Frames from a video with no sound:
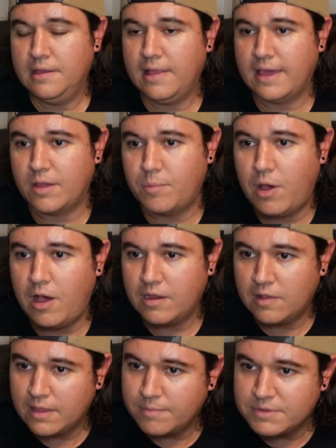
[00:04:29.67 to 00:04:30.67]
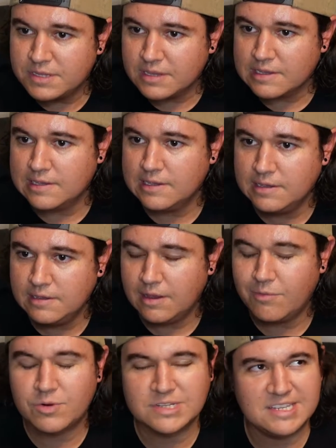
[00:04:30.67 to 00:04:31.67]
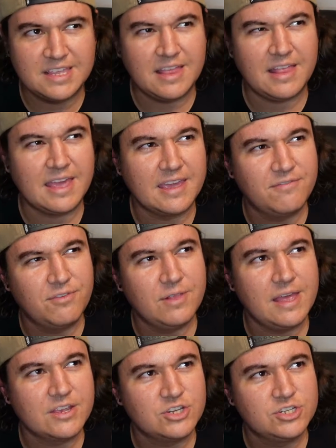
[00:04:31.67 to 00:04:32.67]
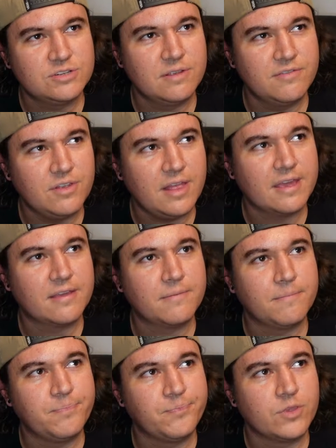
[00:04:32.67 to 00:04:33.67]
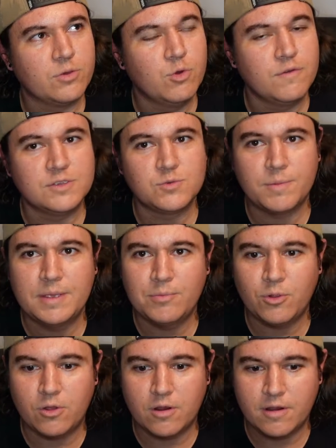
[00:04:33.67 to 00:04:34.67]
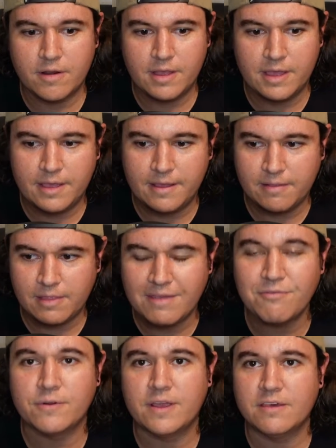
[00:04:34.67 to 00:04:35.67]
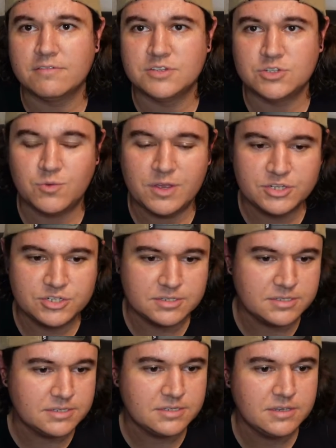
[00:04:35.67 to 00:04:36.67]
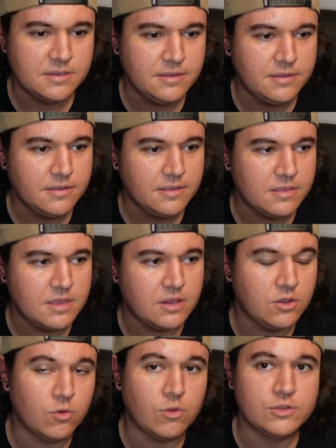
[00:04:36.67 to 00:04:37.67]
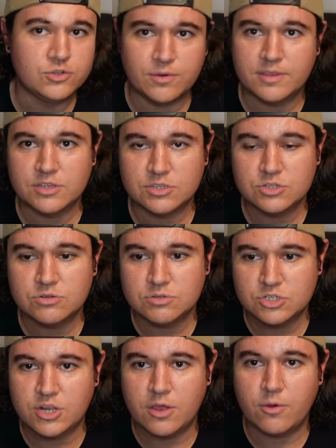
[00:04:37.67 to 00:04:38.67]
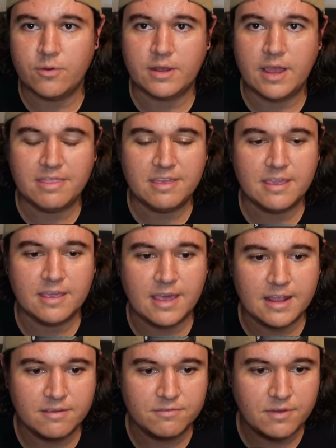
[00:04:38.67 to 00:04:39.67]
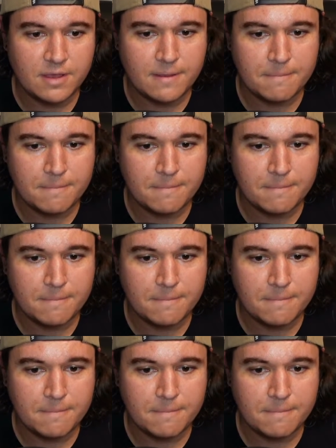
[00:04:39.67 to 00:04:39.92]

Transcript: apocalyptic, I want to say that, like, if you like movies where people are life or death situations, then you'll enjoy this show. And I think it kind of